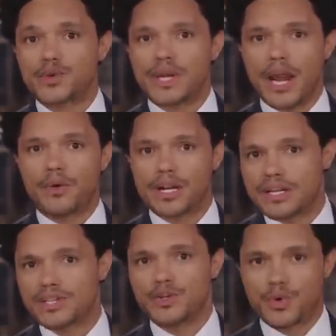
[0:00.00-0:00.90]
to inherit
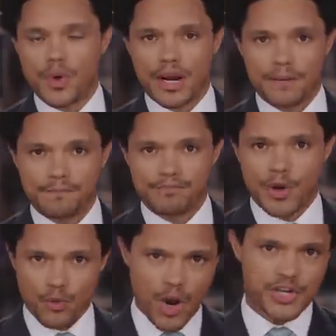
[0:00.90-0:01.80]
eastern Ukraine,
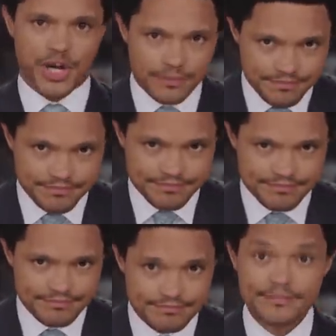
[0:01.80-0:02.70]
Russia
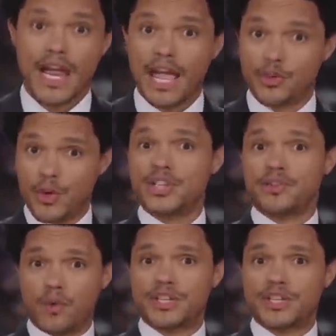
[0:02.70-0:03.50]
and the rest of